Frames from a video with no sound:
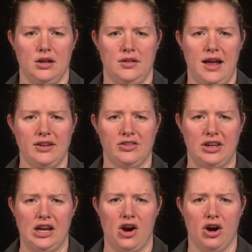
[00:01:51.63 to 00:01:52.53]

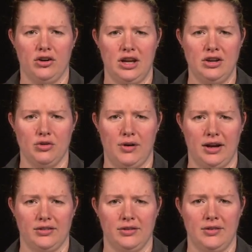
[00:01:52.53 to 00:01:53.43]
Lastly are
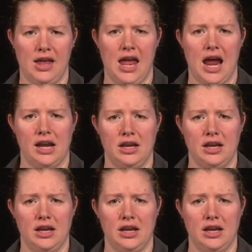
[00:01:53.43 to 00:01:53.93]
indirect. An